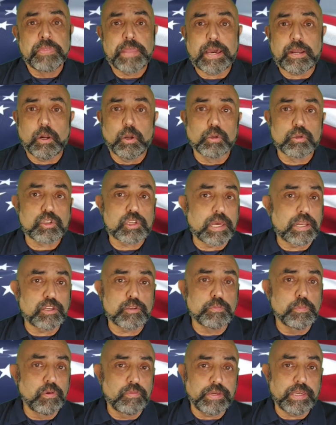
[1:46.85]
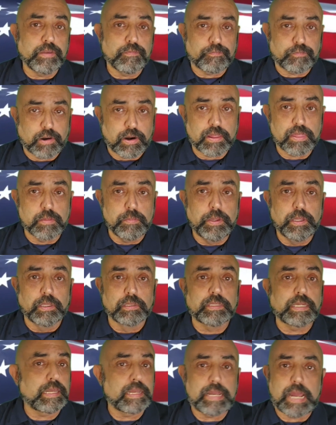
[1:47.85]
that whole set is moving in front of the
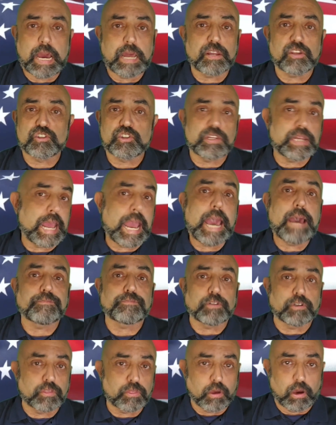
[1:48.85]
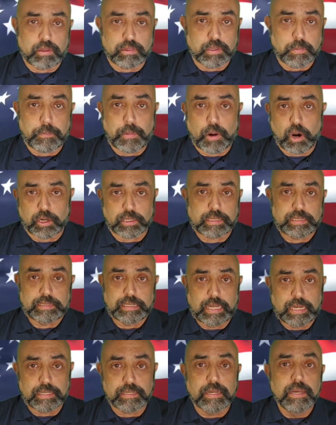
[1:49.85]
building and not as an afterthought in the parking
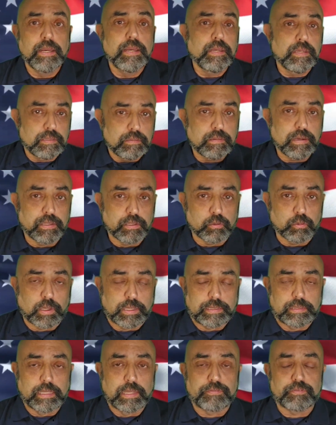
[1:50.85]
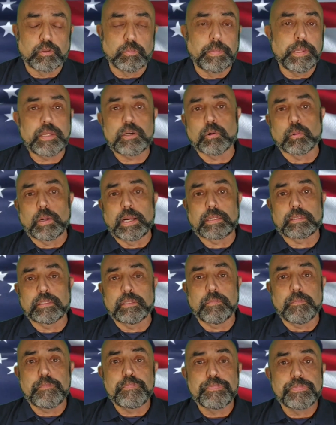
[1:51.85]
lot, and the right and left will be corrected.